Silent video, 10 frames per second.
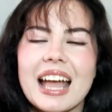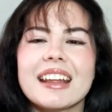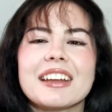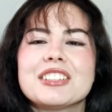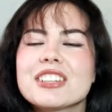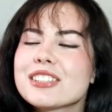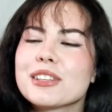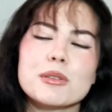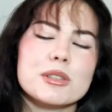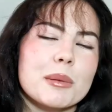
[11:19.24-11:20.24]
And I just
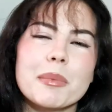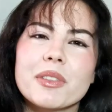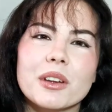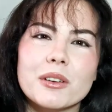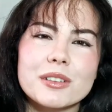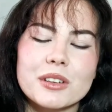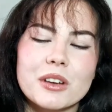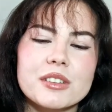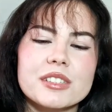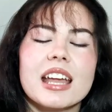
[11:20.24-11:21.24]
know some of the girls are
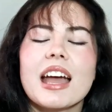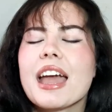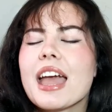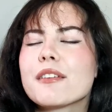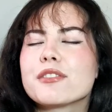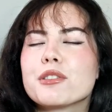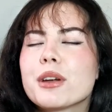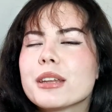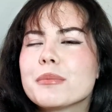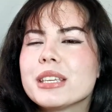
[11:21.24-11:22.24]
going to say, I have no
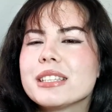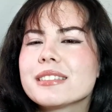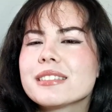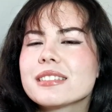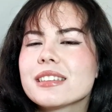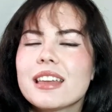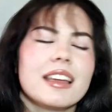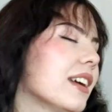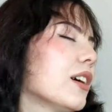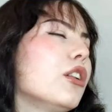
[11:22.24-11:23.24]
enemies.
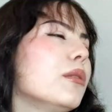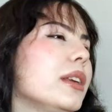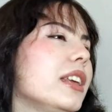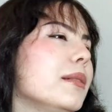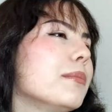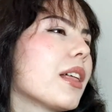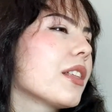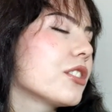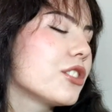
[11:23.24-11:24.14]
Call me Mother